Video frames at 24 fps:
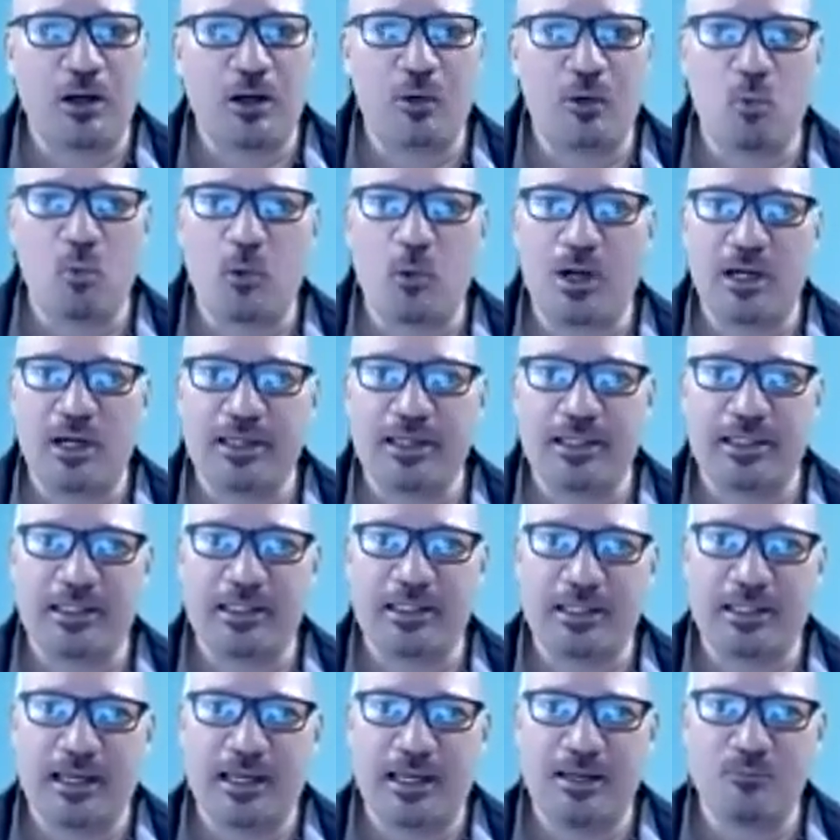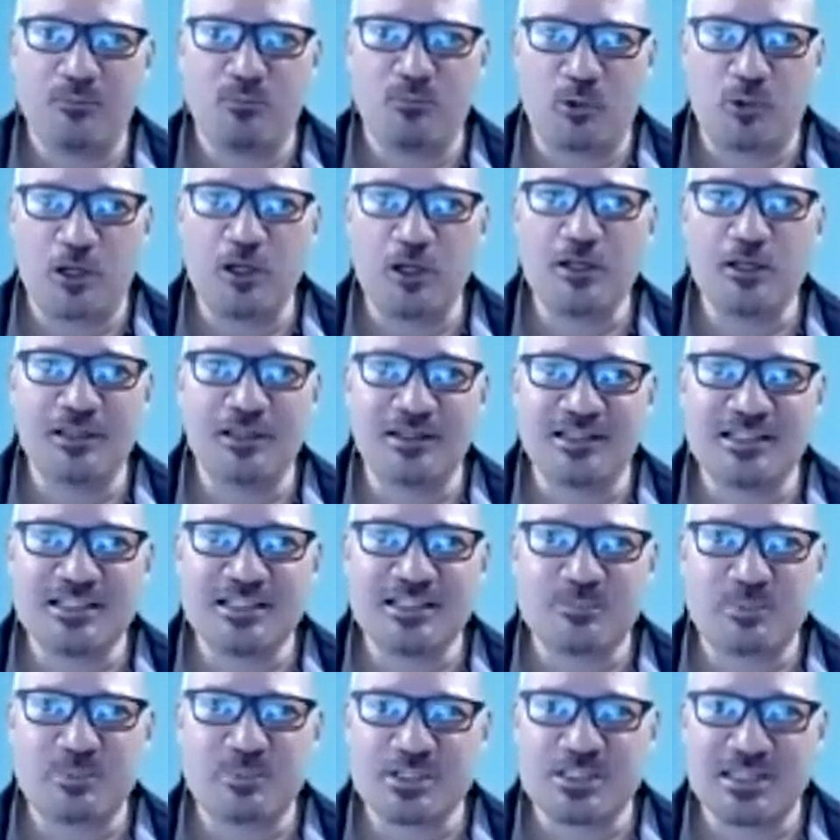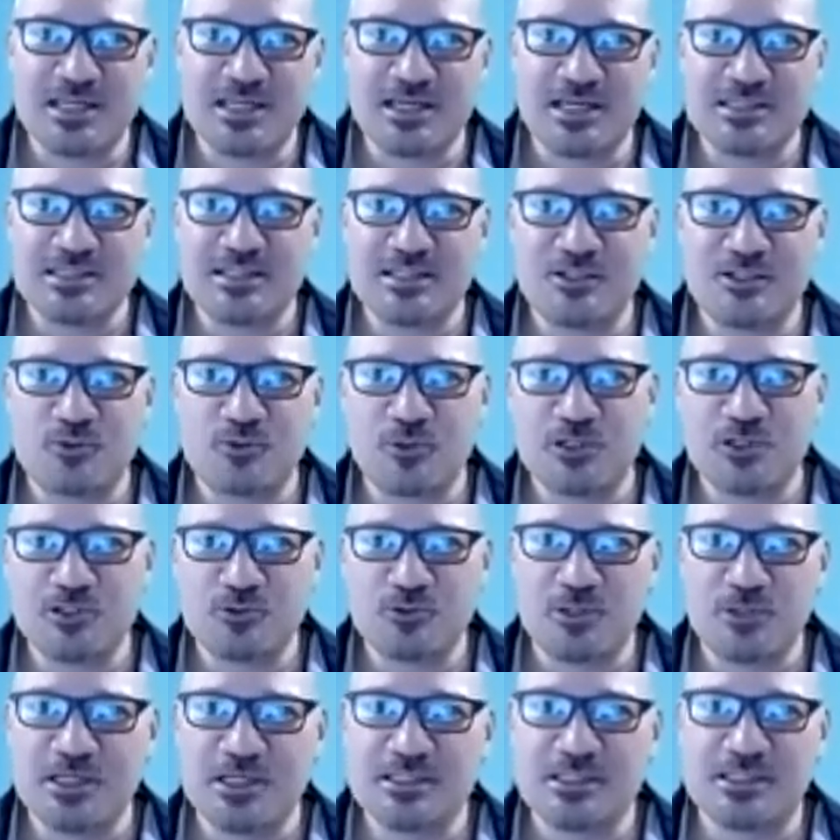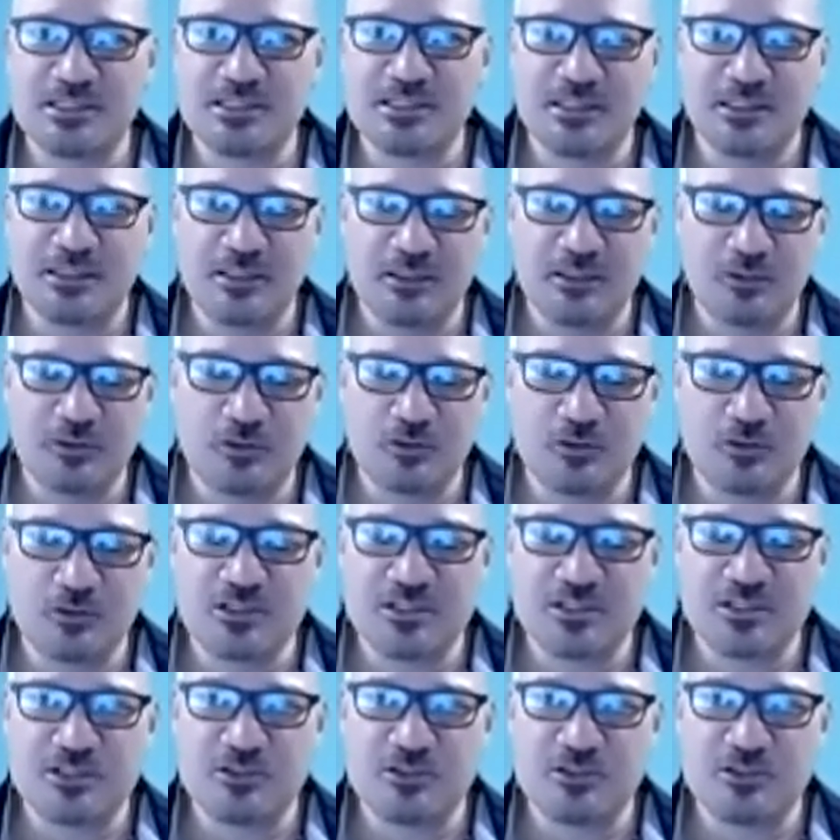why I'm running, is precisely to address those